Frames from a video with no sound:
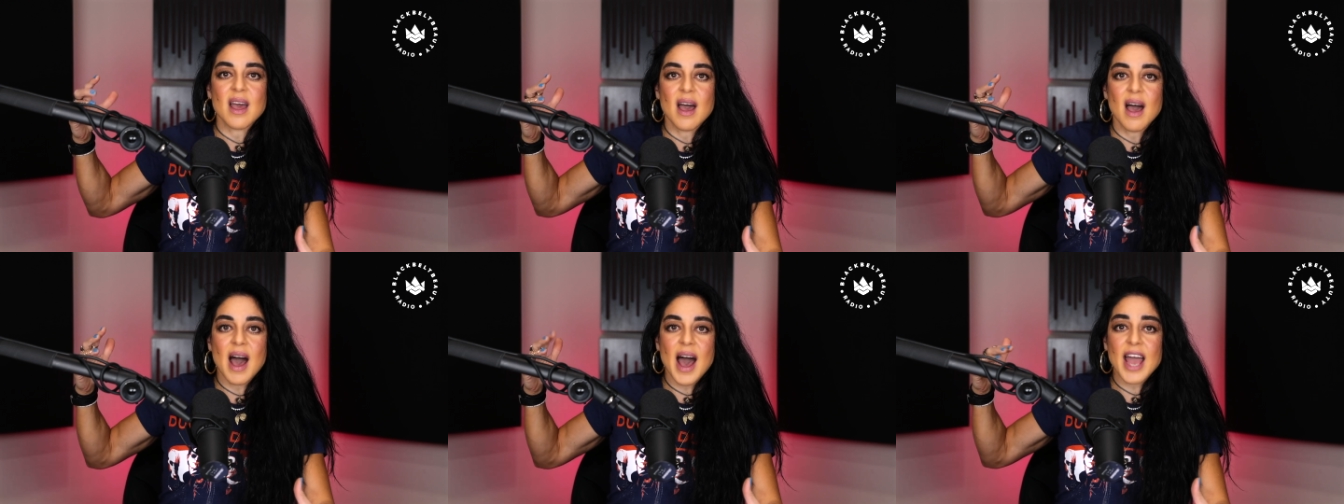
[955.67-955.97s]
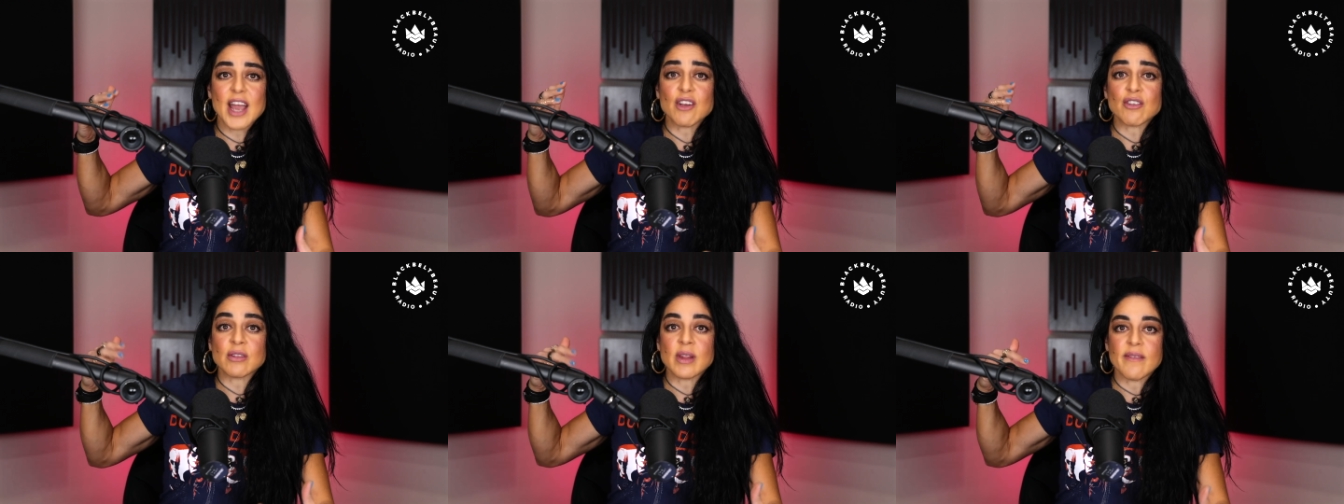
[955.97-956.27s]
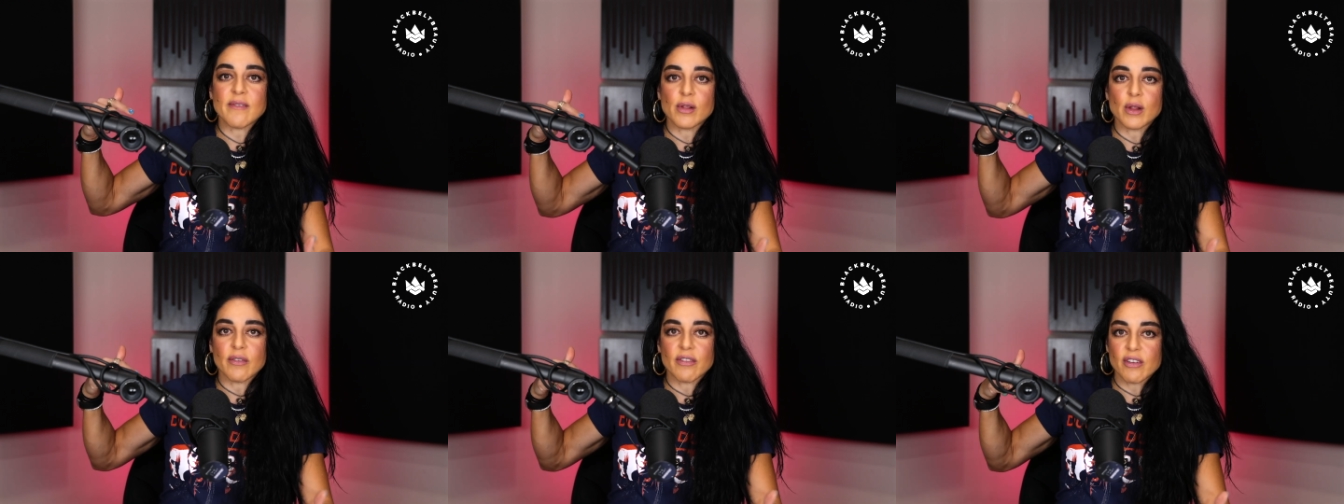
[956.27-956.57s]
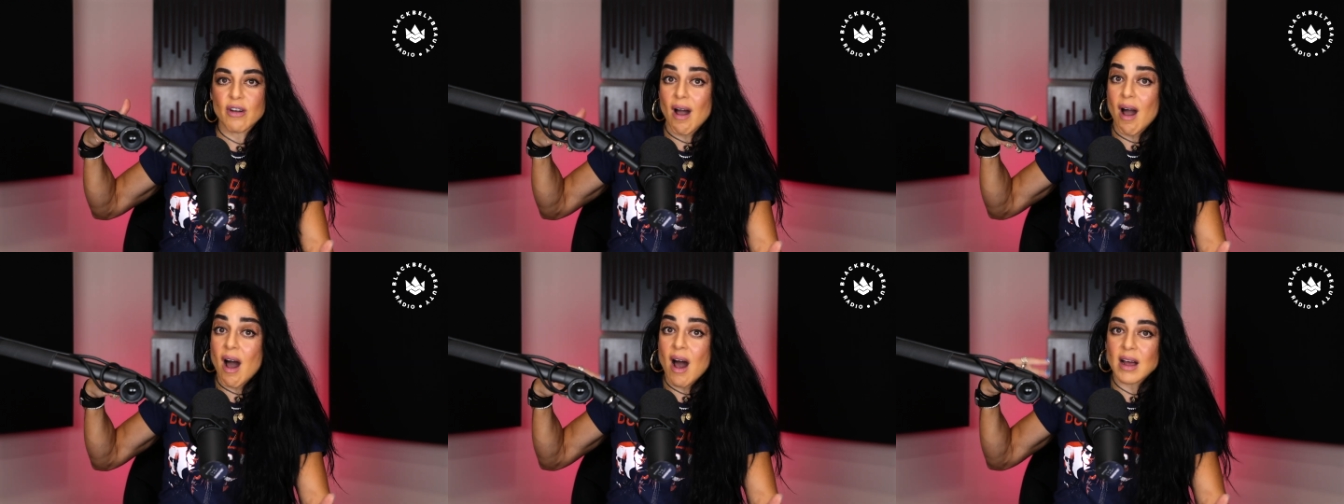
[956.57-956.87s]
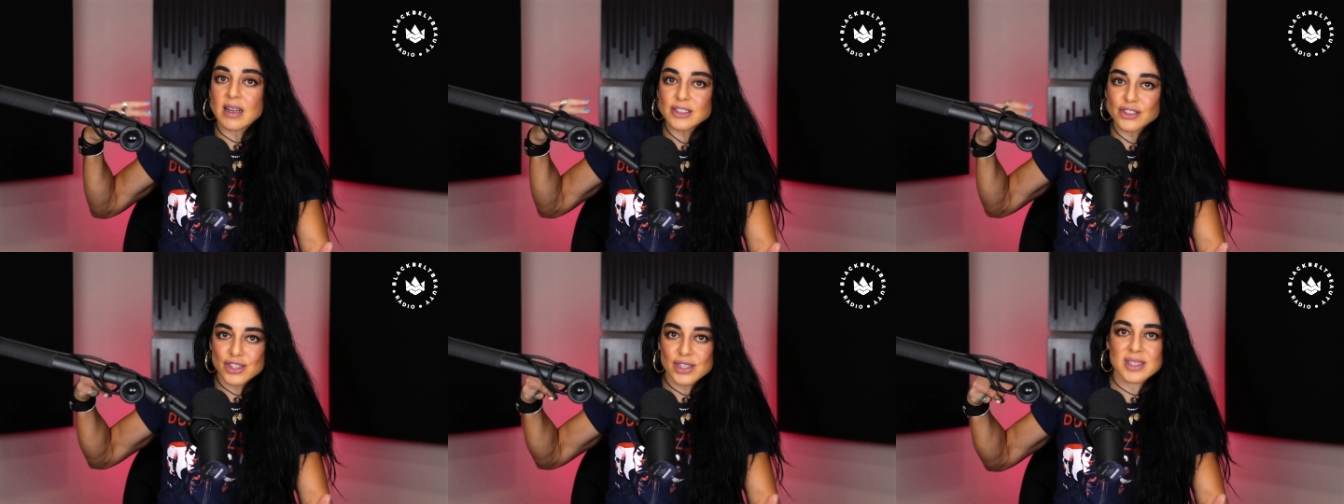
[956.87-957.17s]
higher level of
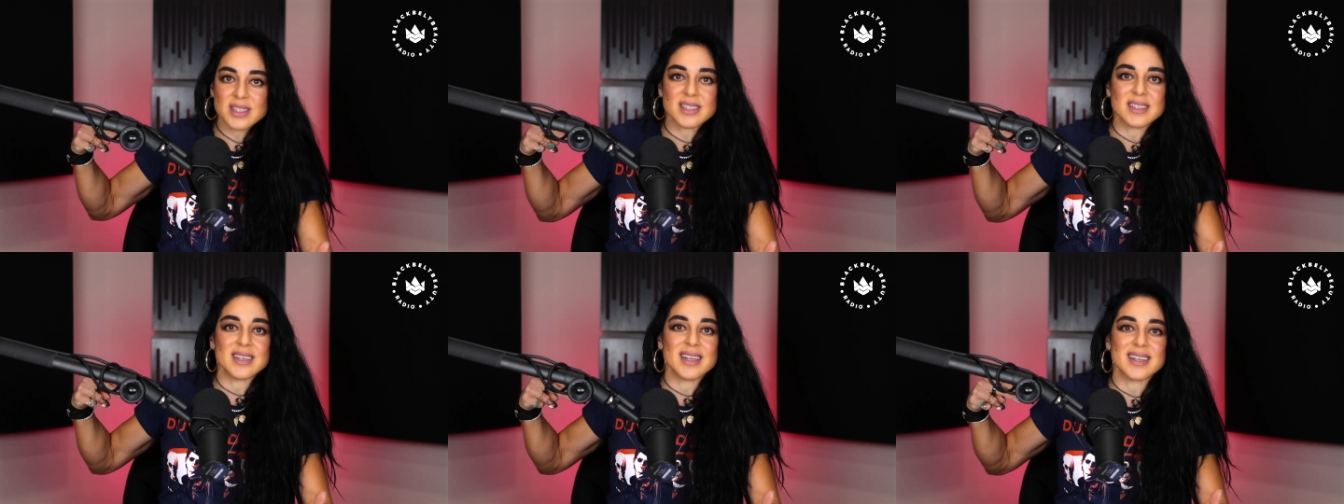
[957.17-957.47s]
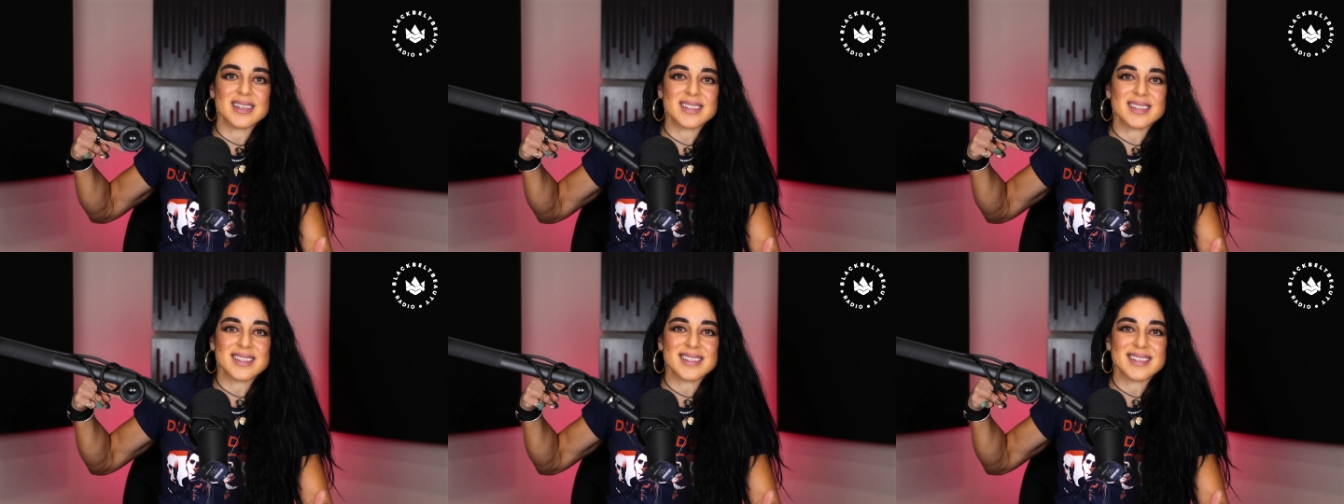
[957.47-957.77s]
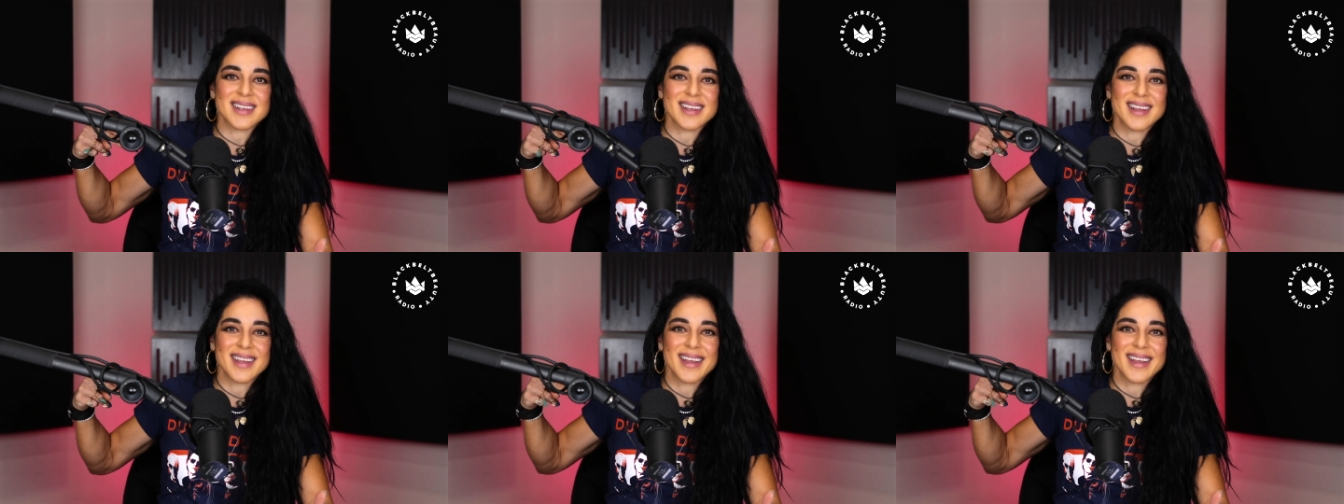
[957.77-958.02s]
consciousness